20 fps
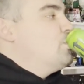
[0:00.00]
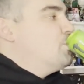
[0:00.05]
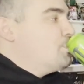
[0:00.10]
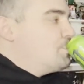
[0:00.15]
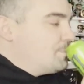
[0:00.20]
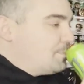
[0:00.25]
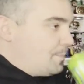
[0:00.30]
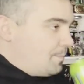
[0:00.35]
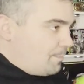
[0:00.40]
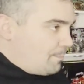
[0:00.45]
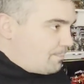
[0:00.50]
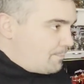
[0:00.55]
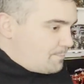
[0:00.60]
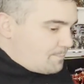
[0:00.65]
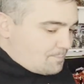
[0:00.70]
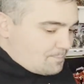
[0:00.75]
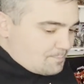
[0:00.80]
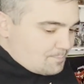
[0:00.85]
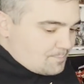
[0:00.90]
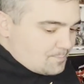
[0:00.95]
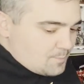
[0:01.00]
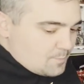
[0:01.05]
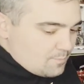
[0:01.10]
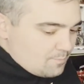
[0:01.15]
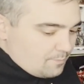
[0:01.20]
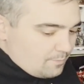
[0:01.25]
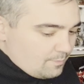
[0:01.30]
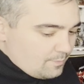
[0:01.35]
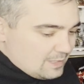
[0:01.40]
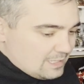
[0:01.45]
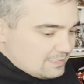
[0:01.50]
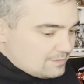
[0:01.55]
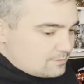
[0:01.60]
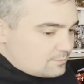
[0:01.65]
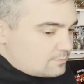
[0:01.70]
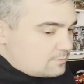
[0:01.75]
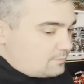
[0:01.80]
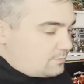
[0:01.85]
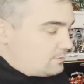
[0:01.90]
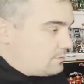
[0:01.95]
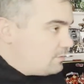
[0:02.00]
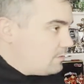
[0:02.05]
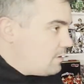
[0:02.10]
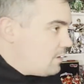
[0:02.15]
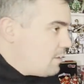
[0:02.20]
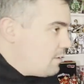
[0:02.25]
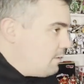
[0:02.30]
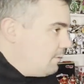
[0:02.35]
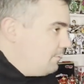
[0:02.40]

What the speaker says: do custom bids. Like before you couldn't. Now you can do a custom bid.